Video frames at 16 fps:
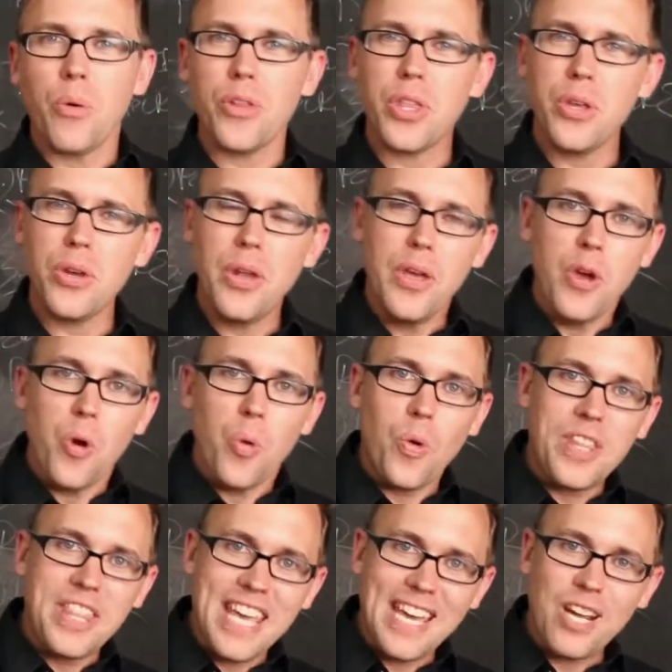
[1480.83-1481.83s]
Well, then
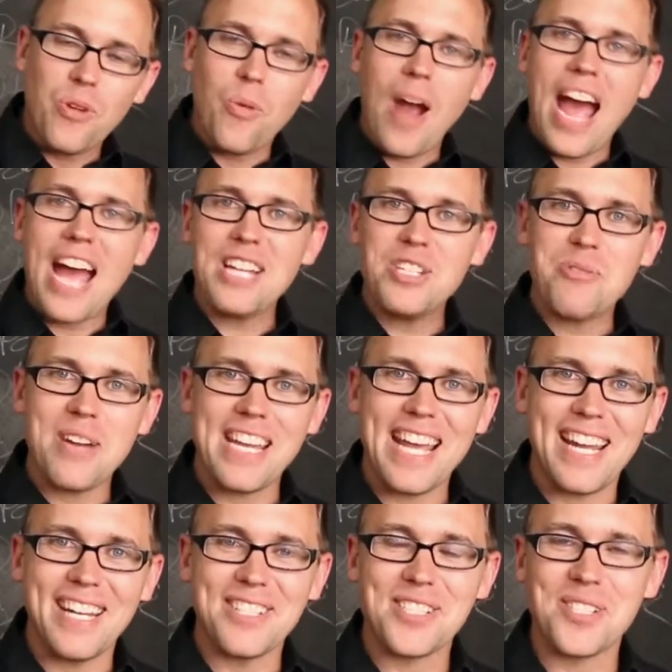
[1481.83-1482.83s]
when they
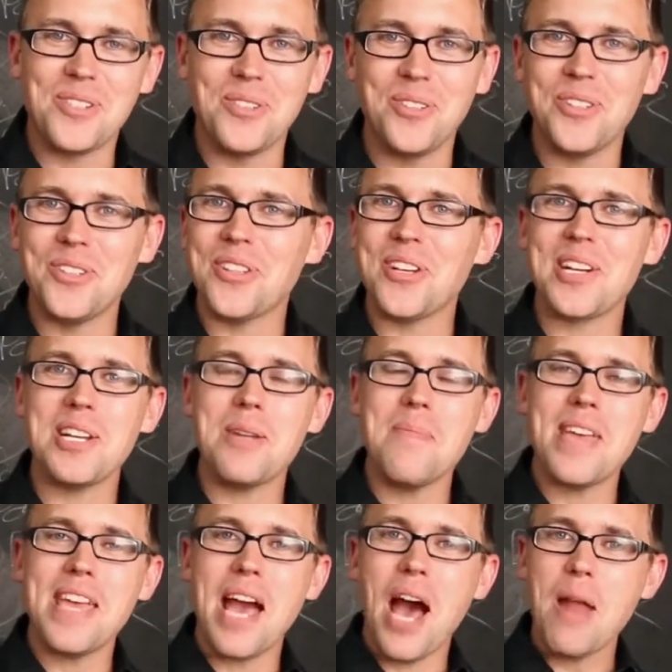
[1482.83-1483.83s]
graduate out of school, they're going
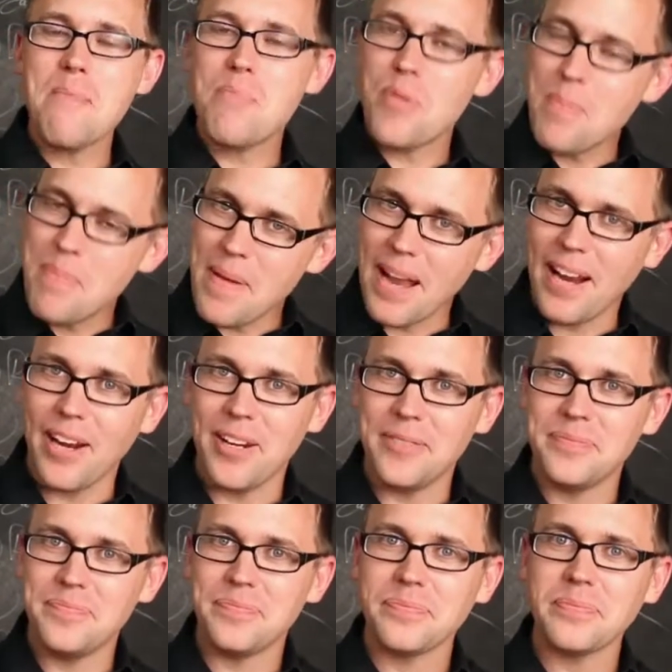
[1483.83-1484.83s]
to be
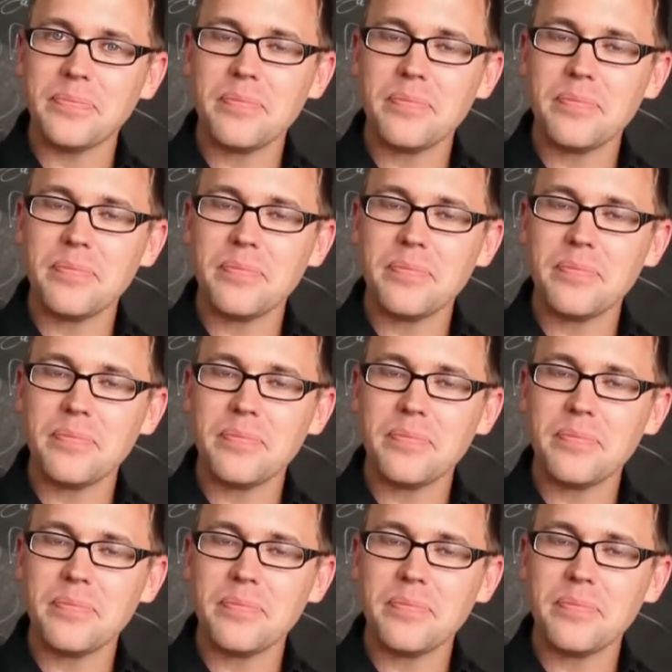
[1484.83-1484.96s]
unprepared